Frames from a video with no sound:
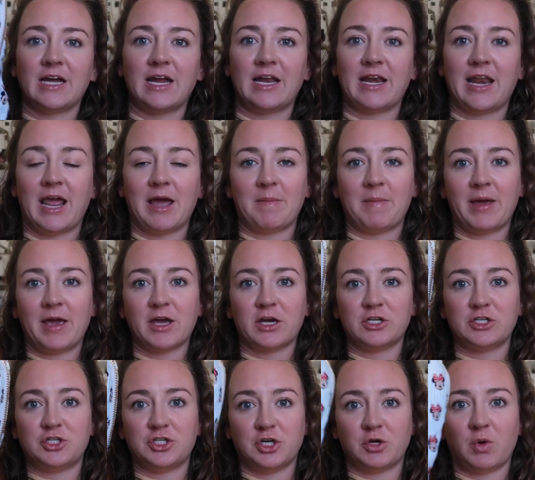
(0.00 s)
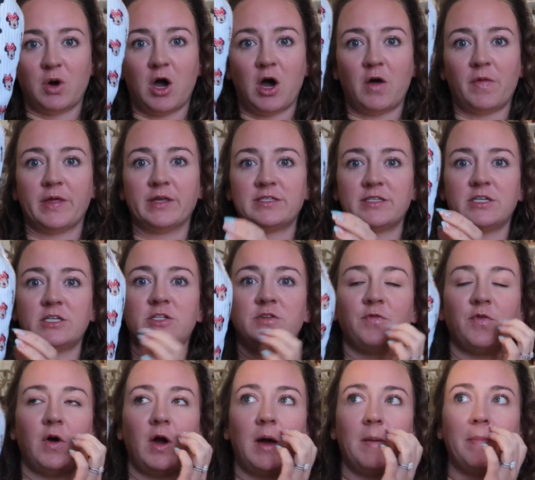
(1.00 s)
Dynamic Duo. This is
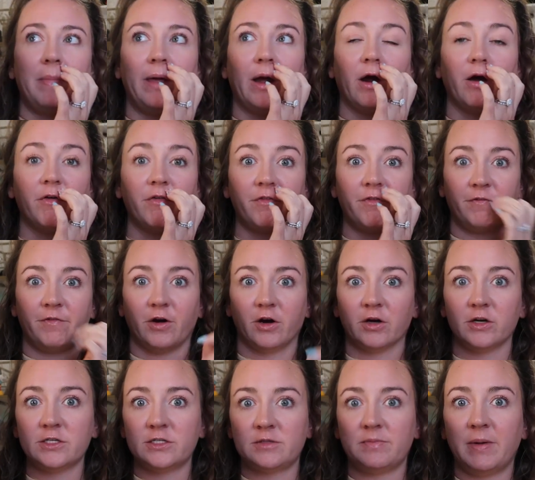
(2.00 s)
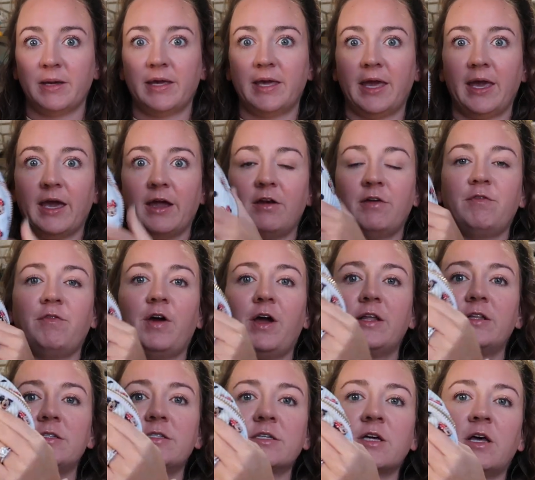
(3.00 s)
from their first Mickey and
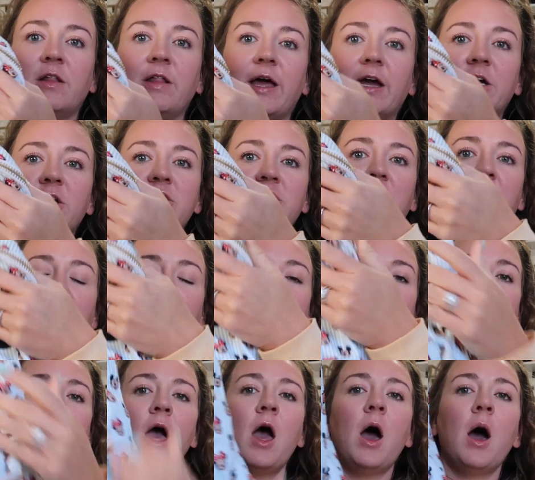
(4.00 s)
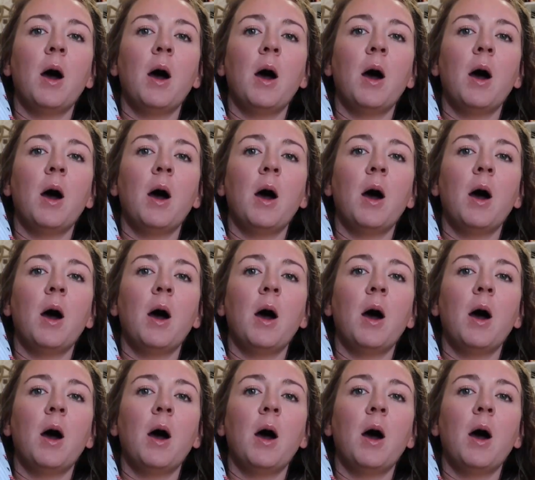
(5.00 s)
Friends collection,